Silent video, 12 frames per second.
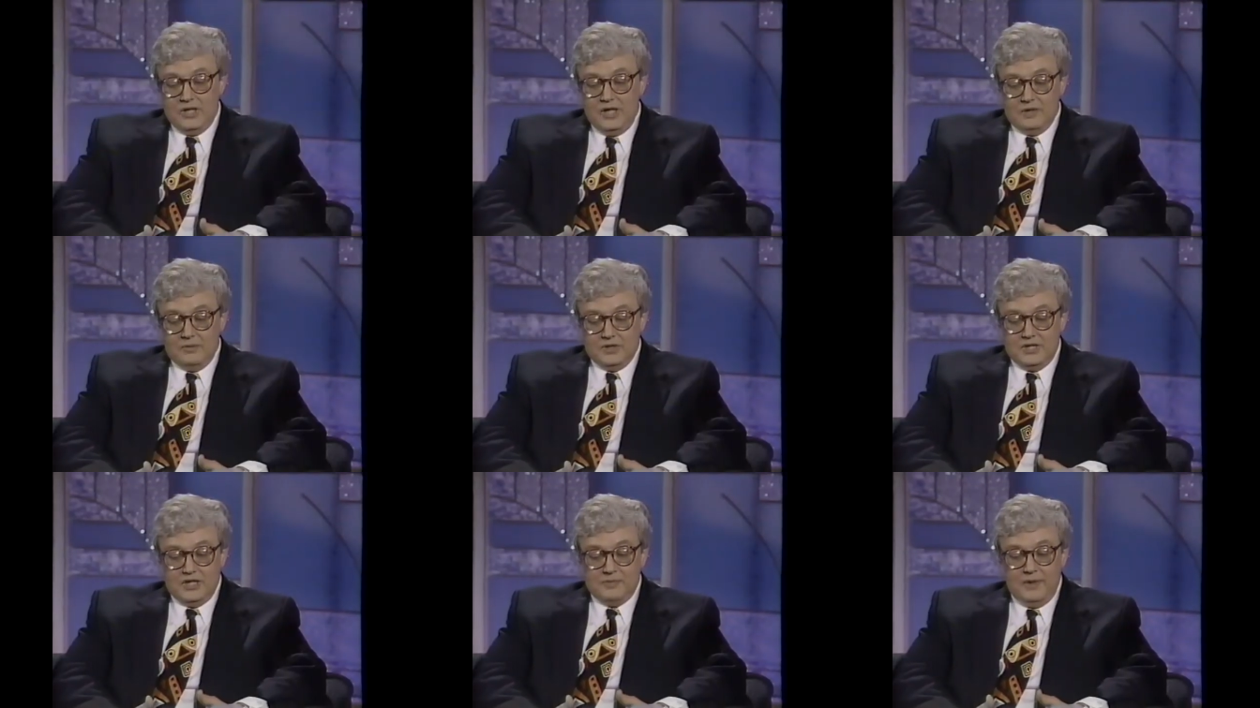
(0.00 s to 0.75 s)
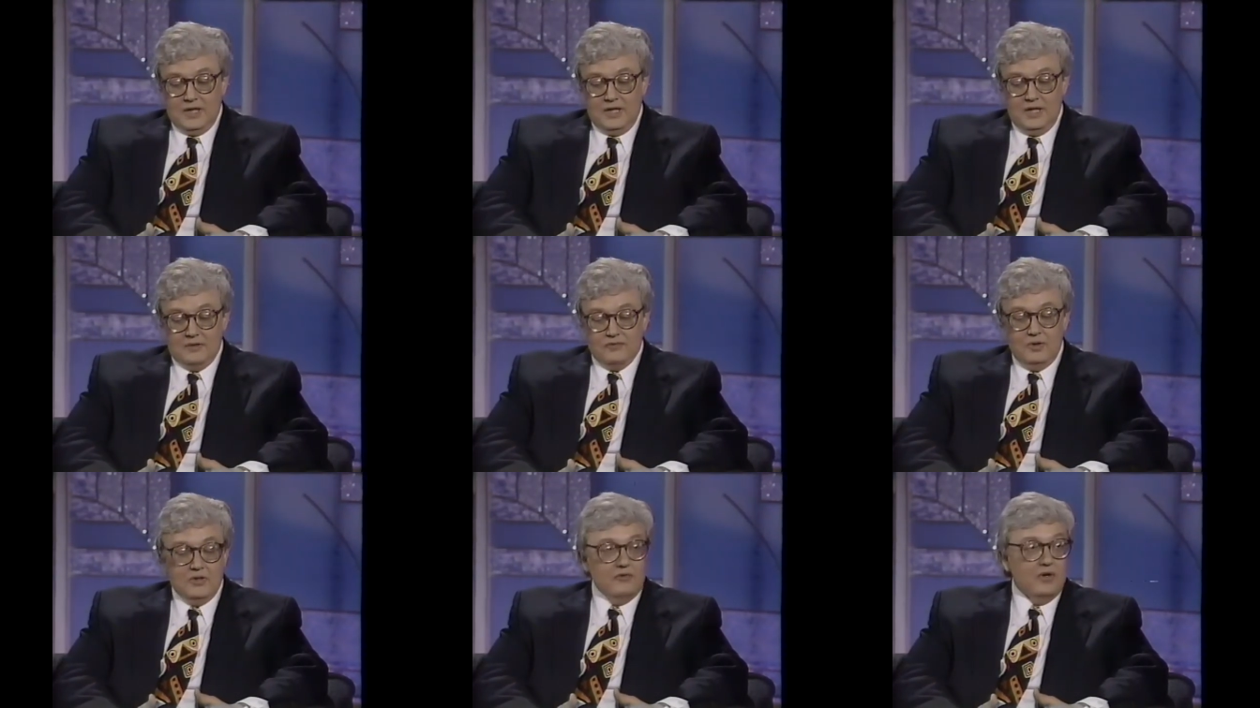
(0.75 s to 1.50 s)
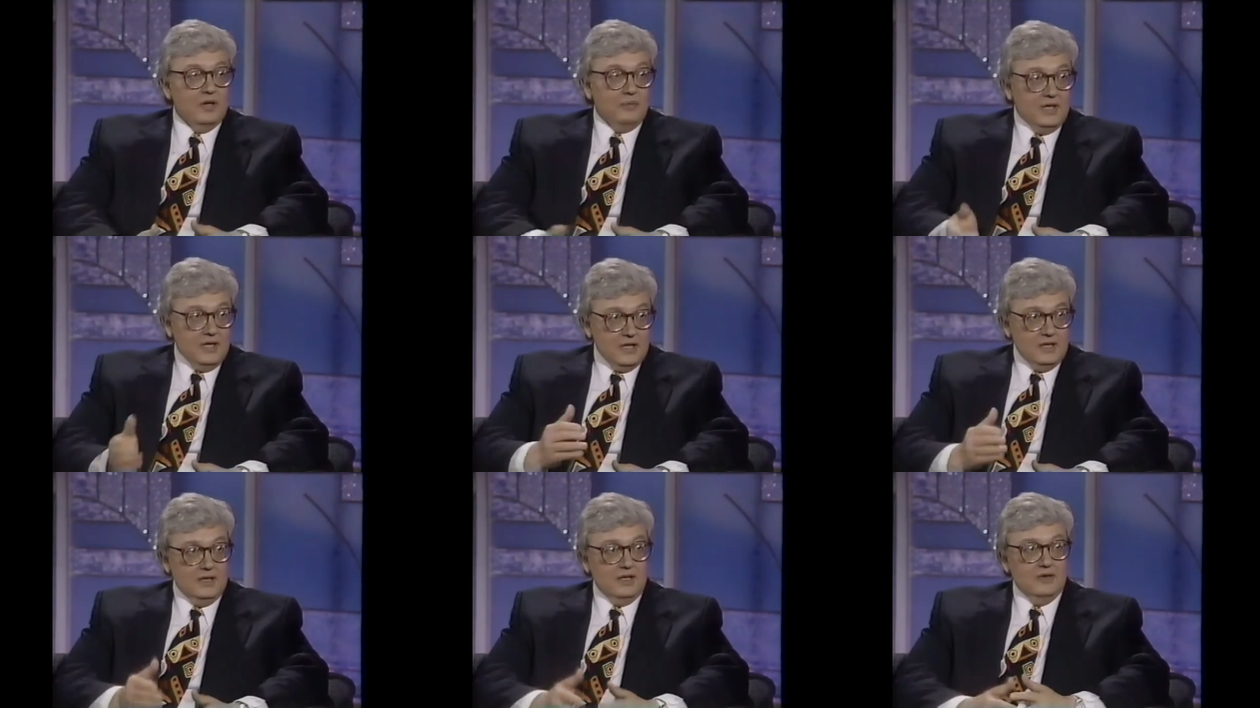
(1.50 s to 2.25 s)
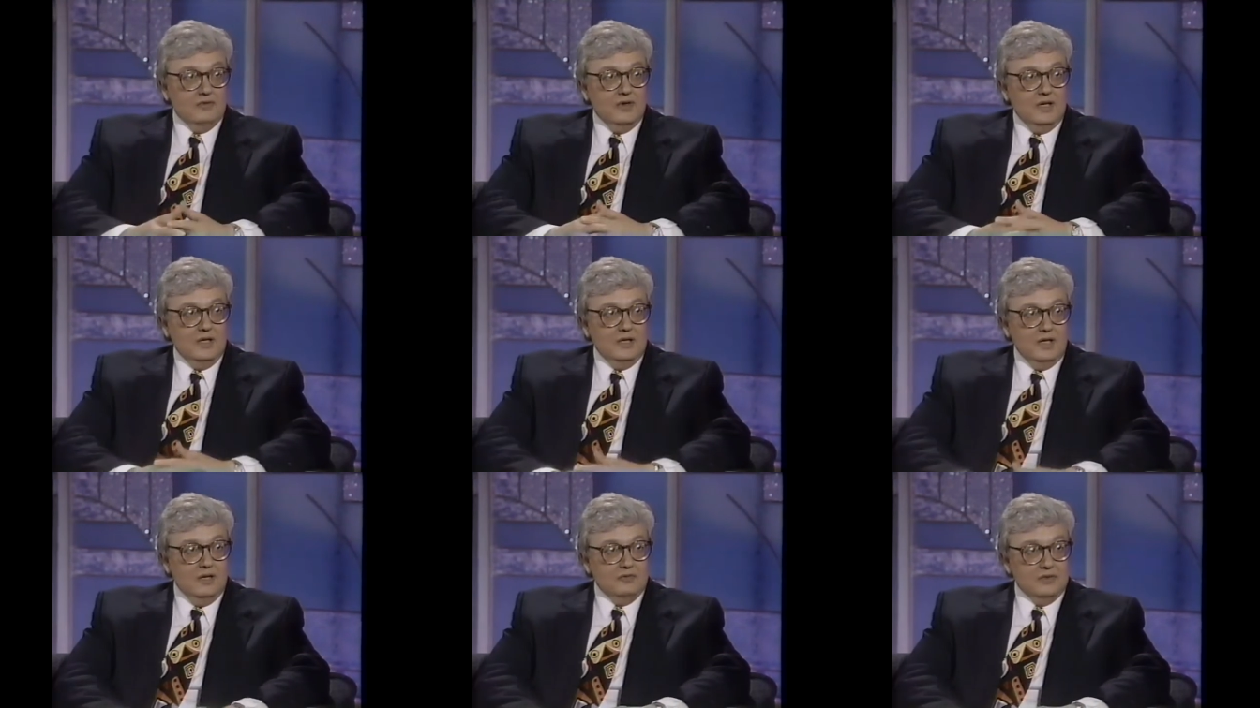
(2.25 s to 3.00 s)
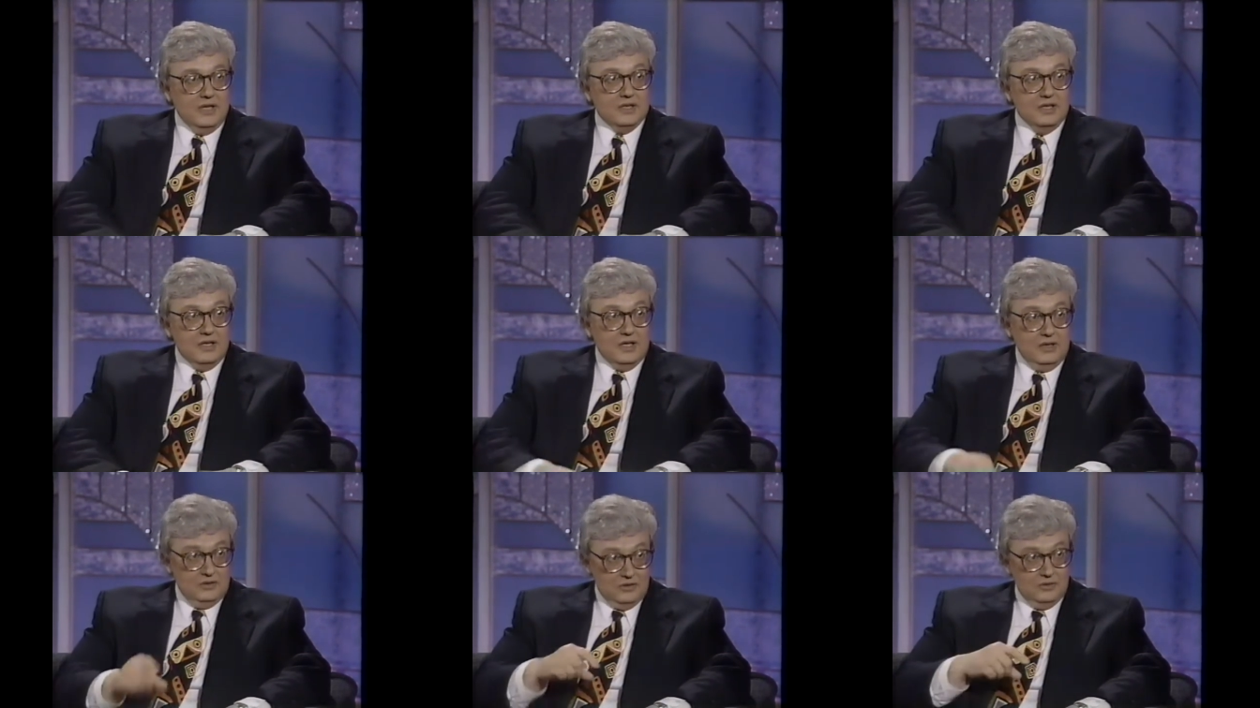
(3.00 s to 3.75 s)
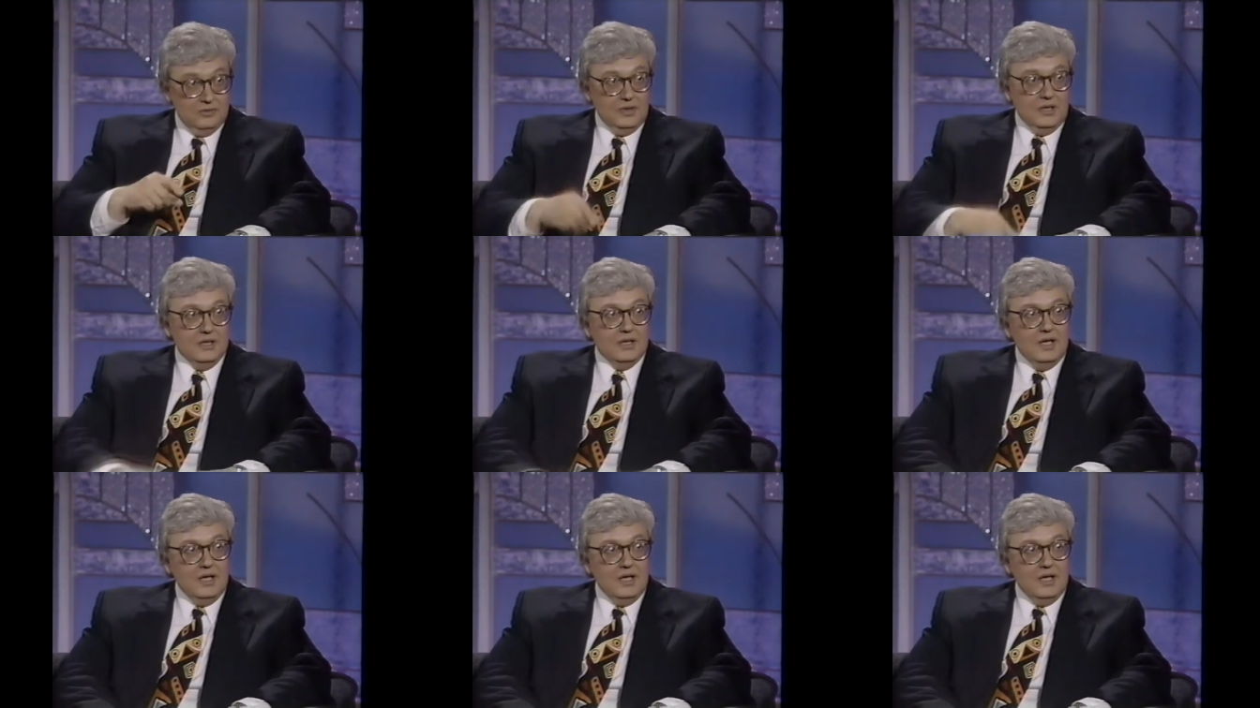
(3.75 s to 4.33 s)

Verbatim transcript: End, which has been a hit from the very beginning of, uh, of 1992, uh,